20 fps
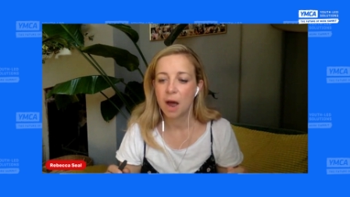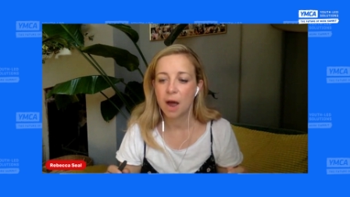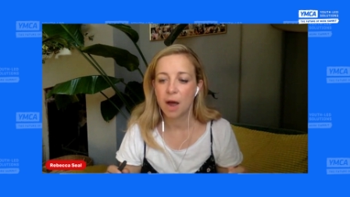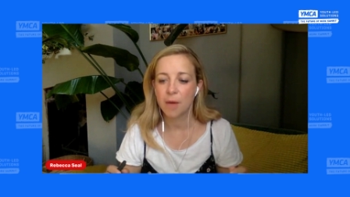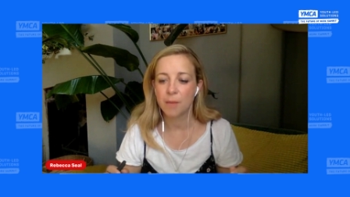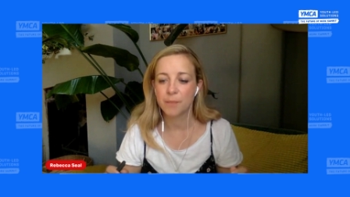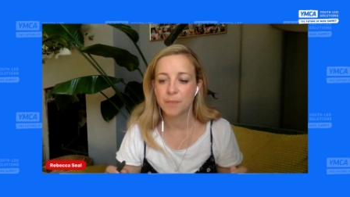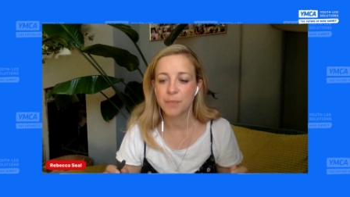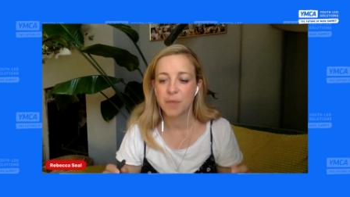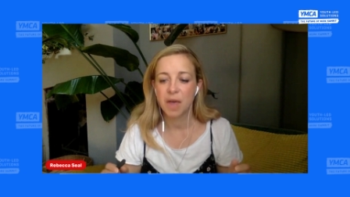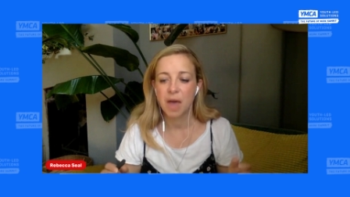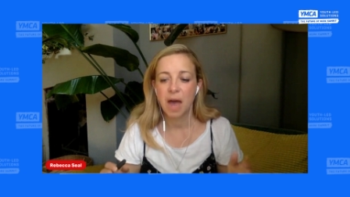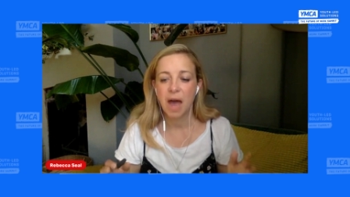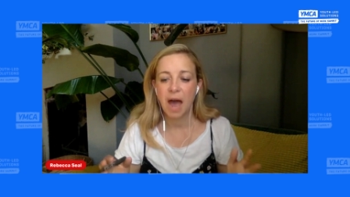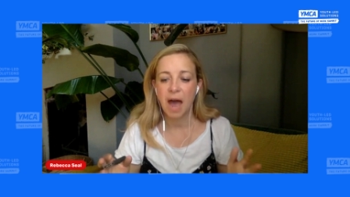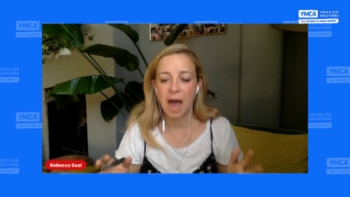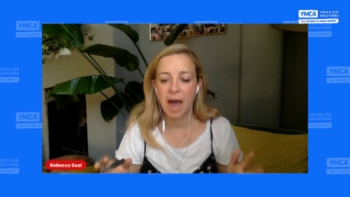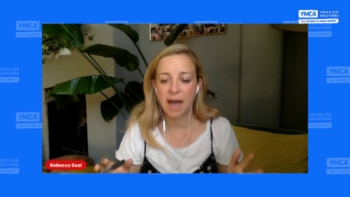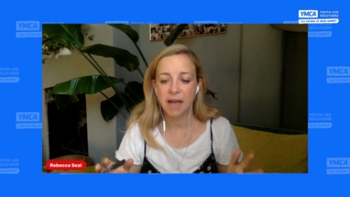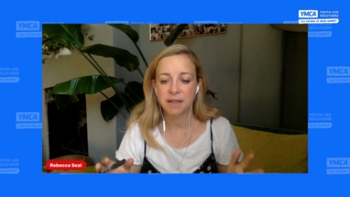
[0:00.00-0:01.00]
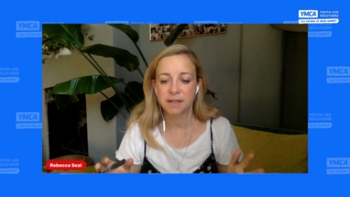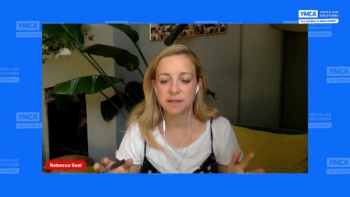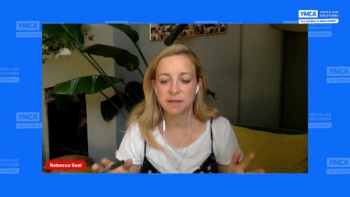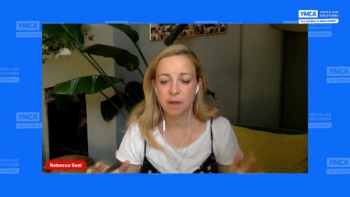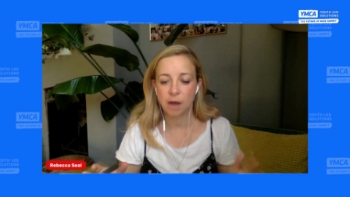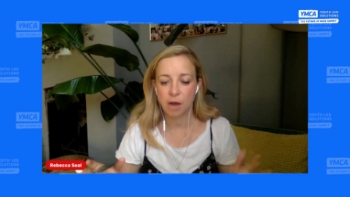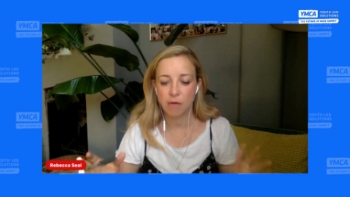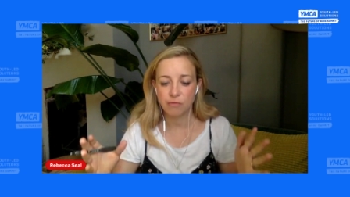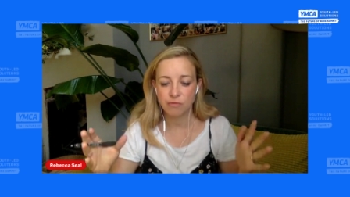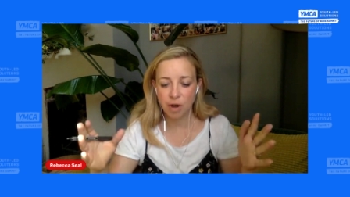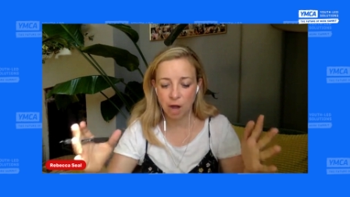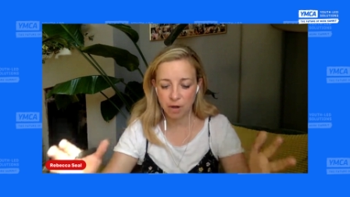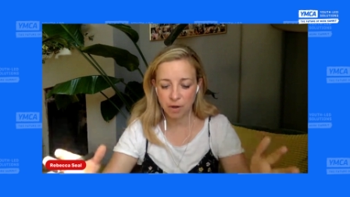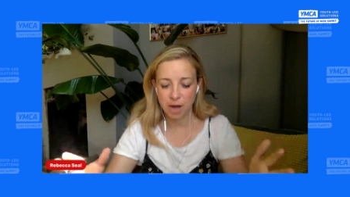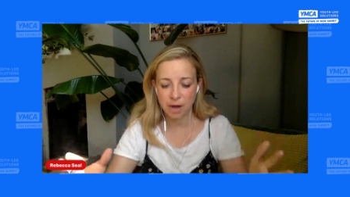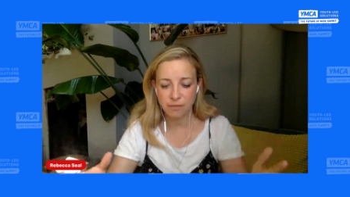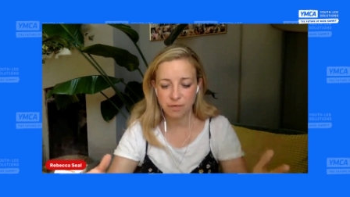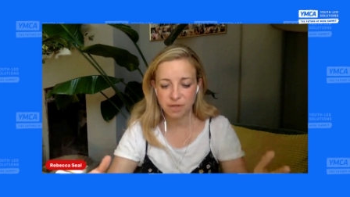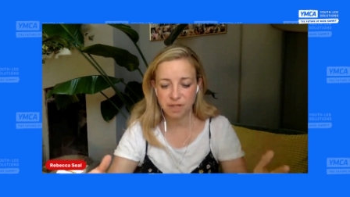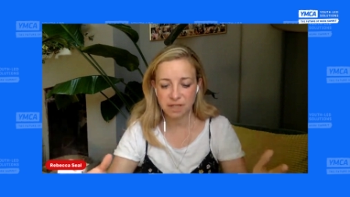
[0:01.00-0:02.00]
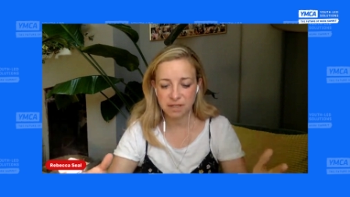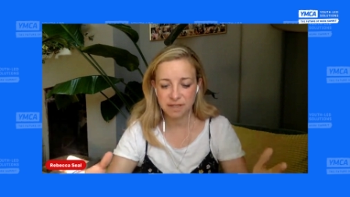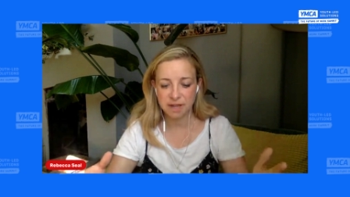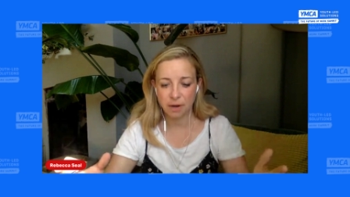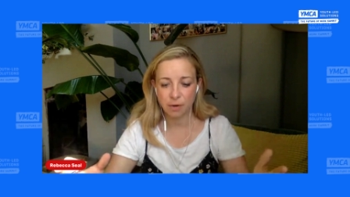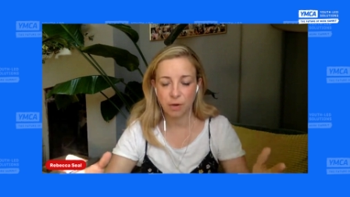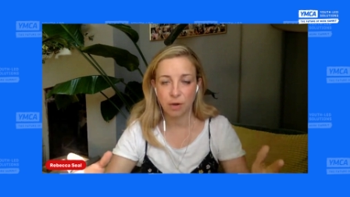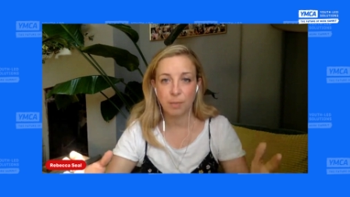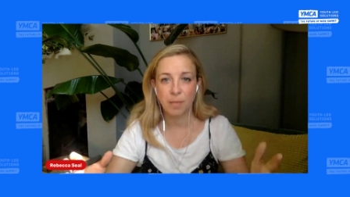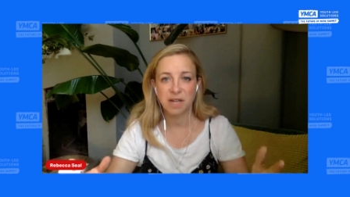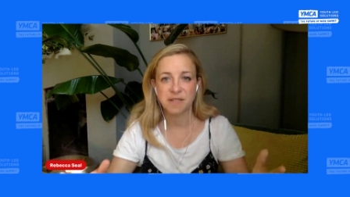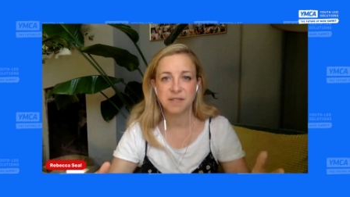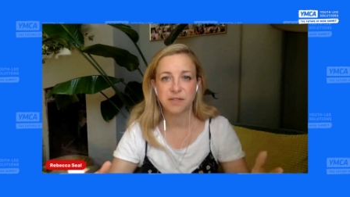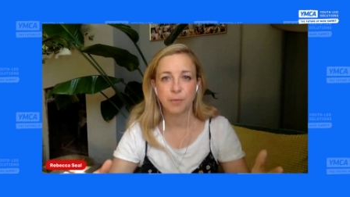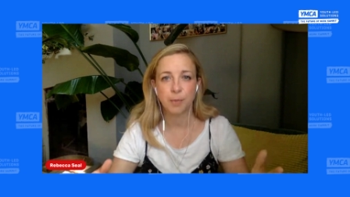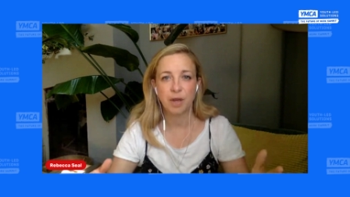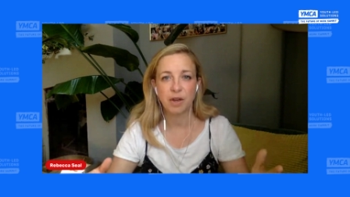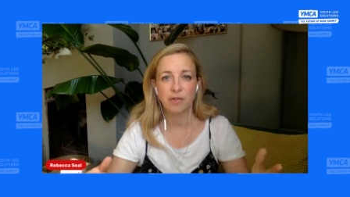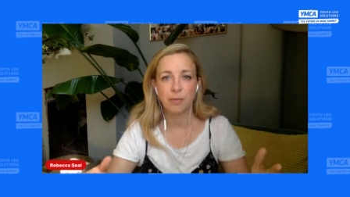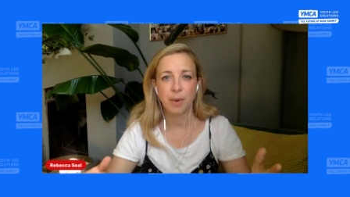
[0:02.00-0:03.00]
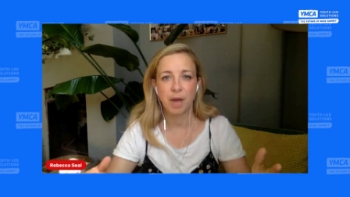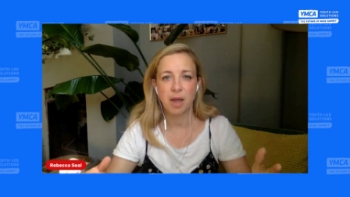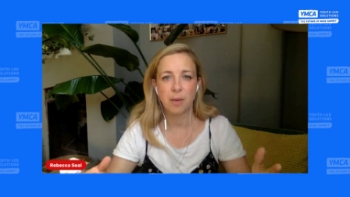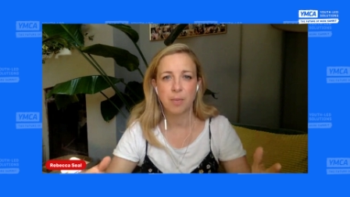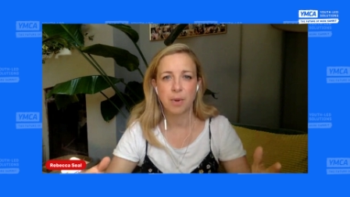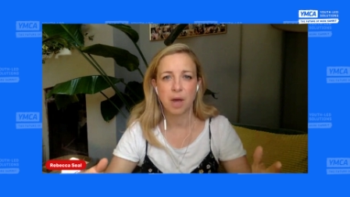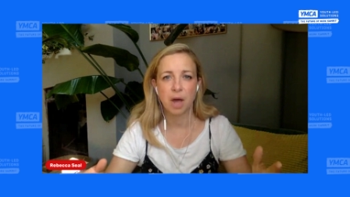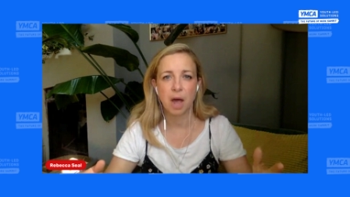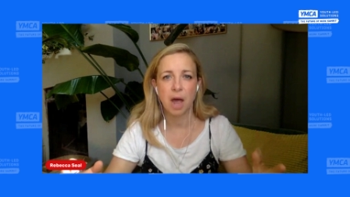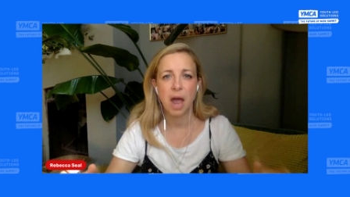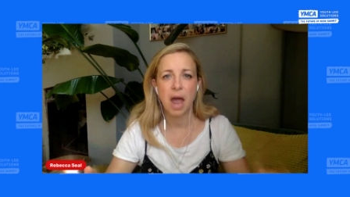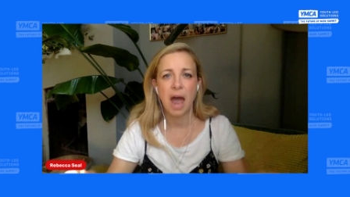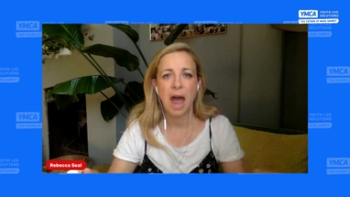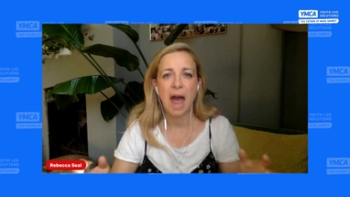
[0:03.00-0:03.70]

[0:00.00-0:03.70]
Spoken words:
And I wrote everything down on a massive bit of paper.